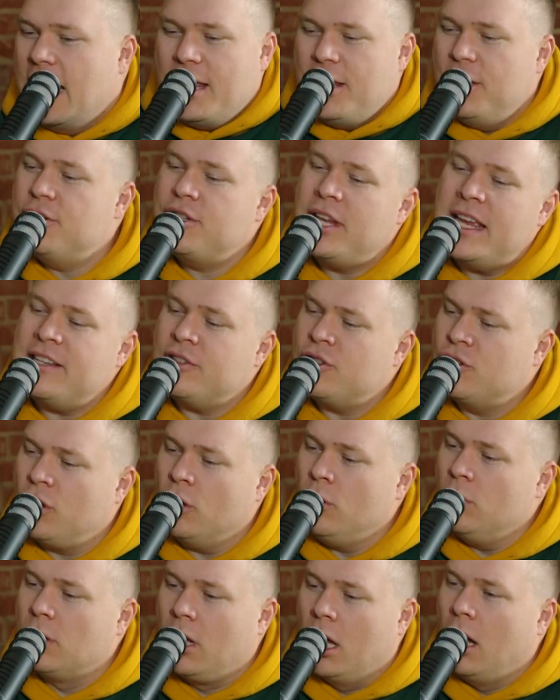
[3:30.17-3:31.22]
you take
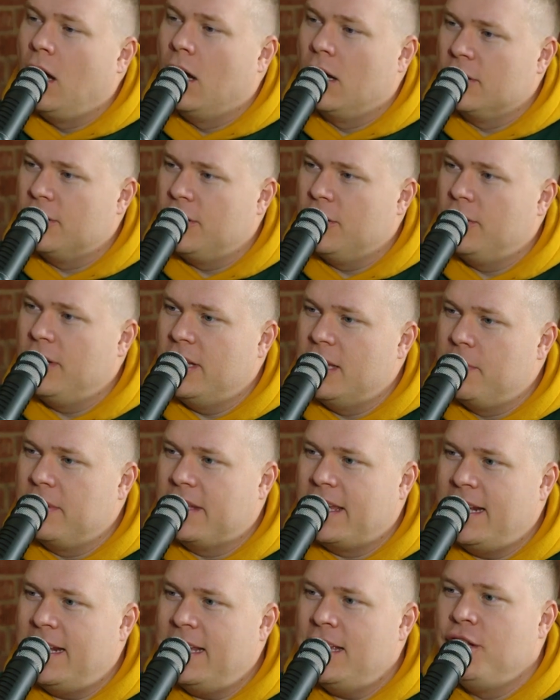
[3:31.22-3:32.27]
so long, dude. In the
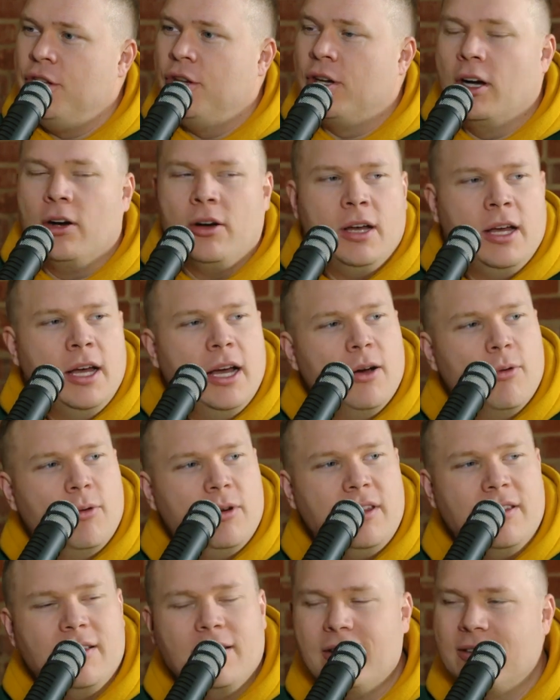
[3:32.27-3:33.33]
beginning, you go, "Will
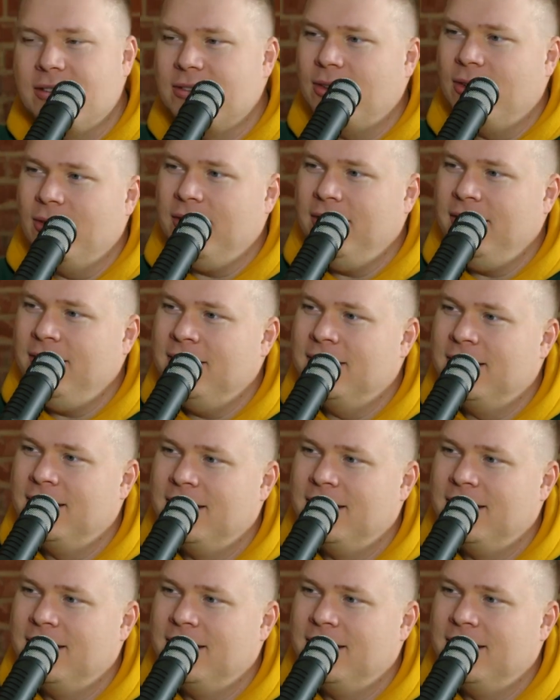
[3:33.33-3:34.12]
you look at this logo?"